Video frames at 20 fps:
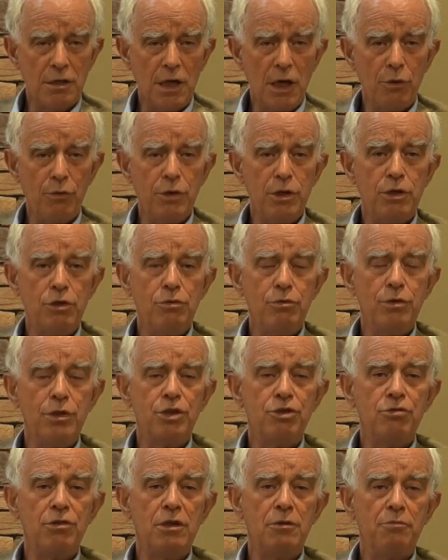How do we
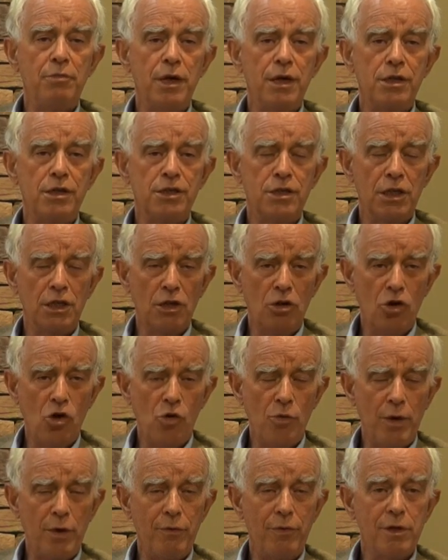treat patients in coma?